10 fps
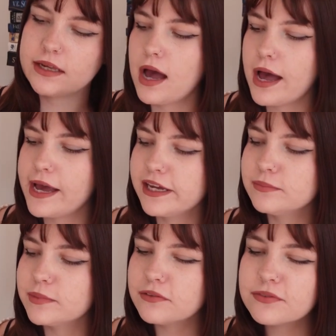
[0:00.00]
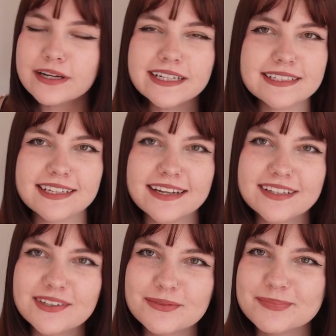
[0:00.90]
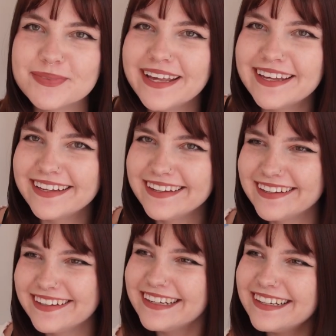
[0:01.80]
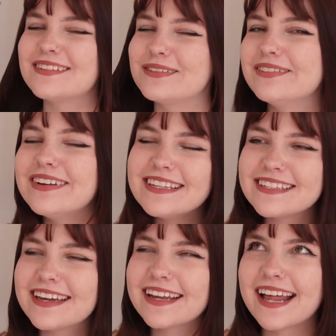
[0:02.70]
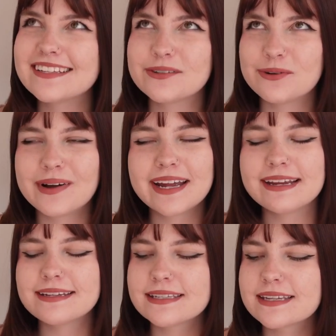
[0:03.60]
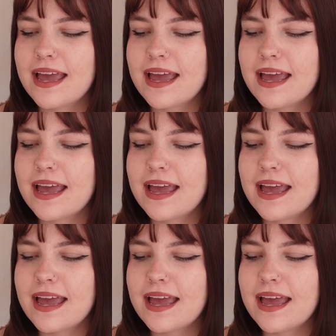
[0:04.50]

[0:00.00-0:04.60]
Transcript: I'm very excited to do a reset as always.